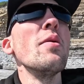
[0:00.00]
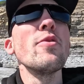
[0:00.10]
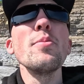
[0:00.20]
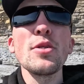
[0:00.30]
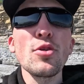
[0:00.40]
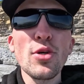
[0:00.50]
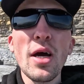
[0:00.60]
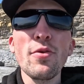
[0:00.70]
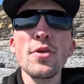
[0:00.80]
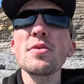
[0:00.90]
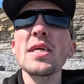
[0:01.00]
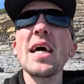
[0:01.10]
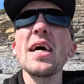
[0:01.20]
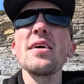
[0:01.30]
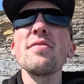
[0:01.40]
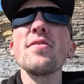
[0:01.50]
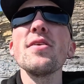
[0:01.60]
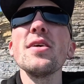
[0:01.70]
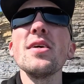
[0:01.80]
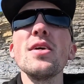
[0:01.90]
for me to travel down to Cardiff
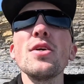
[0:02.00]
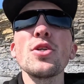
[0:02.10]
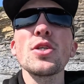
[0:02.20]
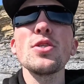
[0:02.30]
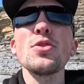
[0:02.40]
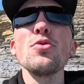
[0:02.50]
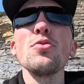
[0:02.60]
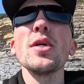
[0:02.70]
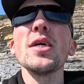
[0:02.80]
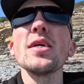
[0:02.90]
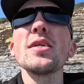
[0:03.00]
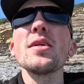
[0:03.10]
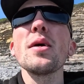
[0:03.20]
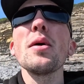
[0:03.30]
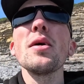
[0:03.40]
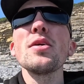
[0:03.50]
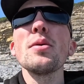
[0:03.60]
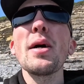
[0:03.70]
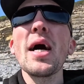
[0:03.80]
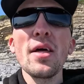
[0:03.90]
just to do
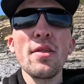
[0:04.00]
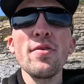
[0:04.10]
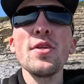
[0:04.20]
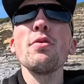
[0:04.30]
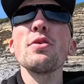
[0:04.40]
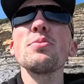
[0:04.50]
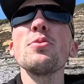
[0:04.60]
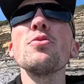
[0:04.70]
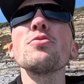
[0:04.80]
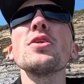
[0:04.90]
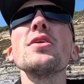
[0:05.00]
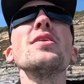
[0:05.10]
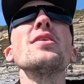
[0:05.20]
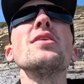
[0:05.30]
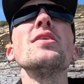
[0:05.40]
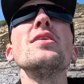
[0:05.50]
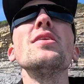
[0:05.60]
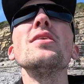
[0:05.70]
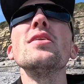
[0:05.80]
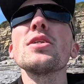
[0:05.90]
part of the video, I suppose,
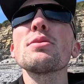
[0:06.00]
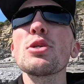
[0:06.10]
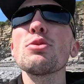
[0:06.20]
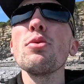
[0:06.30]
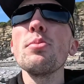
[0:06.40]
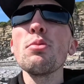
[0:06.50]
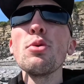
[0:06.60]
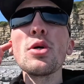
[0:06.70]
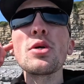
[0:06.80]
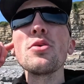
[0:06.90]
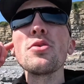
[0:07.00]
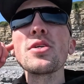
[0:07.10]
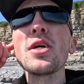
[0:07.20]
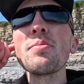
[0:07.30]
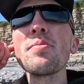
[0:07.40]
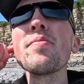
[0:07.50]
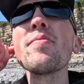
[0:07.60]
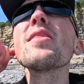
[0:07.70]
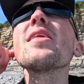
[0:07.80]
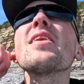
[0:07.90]
especially with me working all the time.
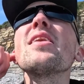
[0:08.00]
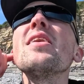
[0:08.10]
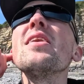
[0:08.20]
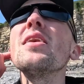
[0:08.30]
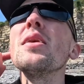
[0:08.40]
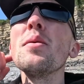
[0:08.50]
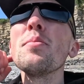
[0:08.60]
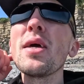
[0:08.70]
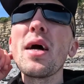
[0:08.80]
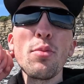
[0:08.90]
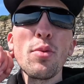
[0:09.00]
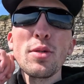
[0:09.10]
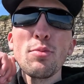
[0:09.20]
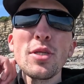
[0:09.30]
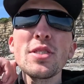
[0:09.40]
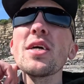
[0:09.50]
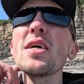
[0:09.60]
But yeah, once